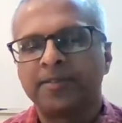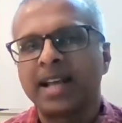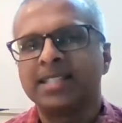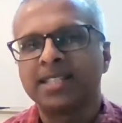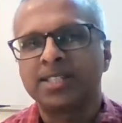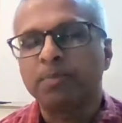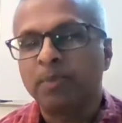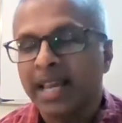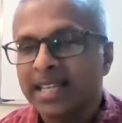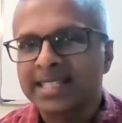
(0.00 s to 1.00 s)
finds its
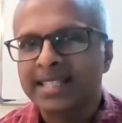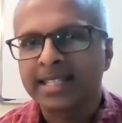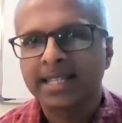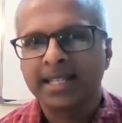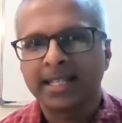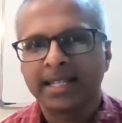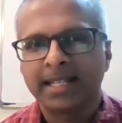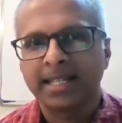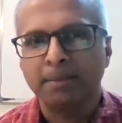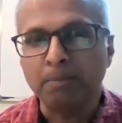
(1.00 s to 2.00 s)
place,
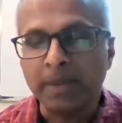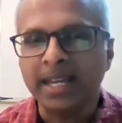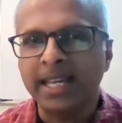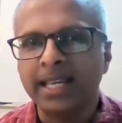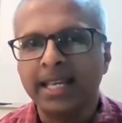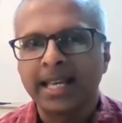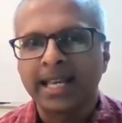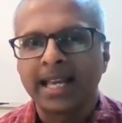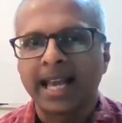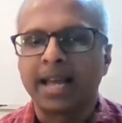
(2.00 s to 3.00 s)
meaning,
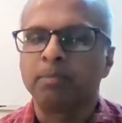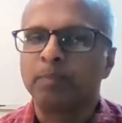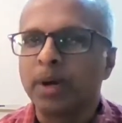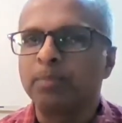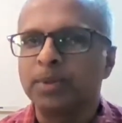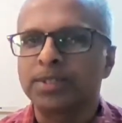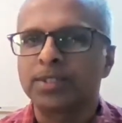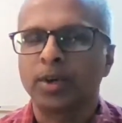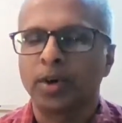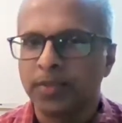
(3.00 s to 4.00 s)
and purpose
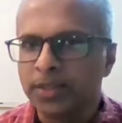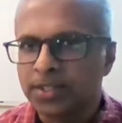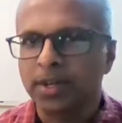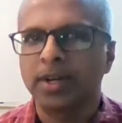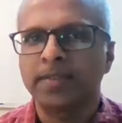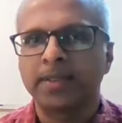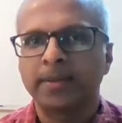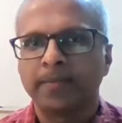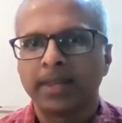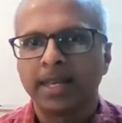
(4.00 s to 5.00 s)
on this earth
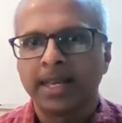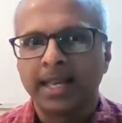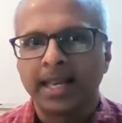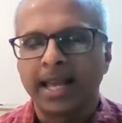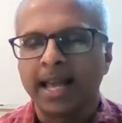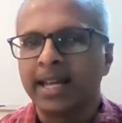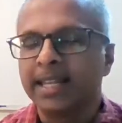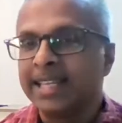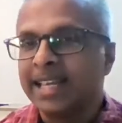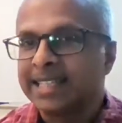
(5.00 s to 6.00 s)
and
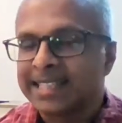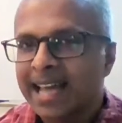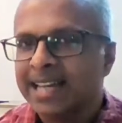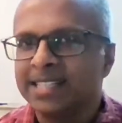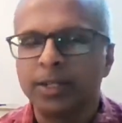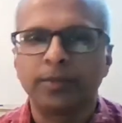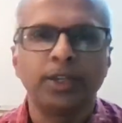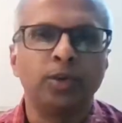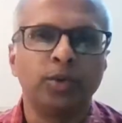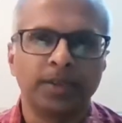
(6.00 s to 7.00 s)
in the entirety of
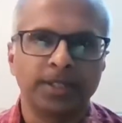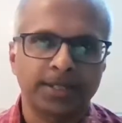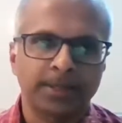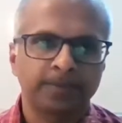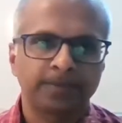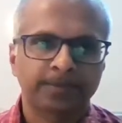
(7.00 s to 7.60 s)
the universe.